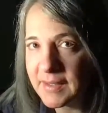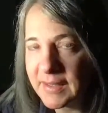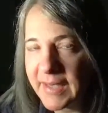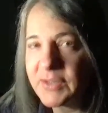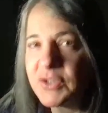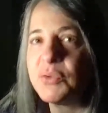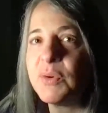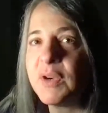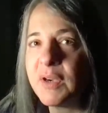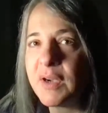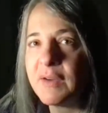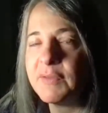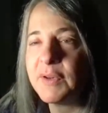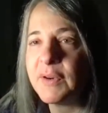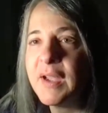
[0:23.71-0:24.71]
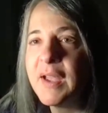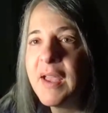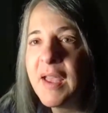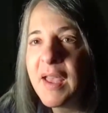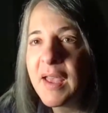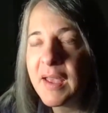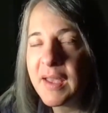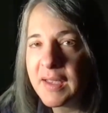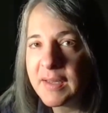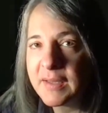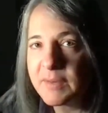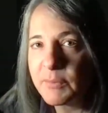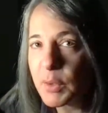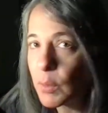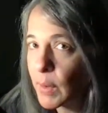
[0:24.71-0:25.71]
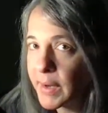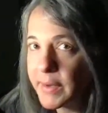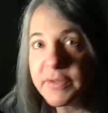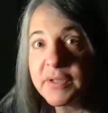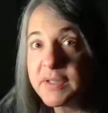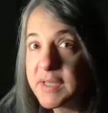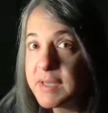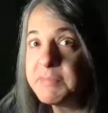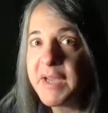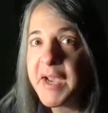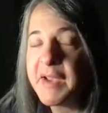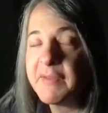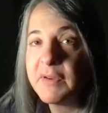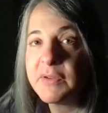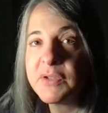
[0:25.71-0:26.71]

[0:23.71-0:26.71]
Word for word: a lot to uncover, and it requires a deep dive.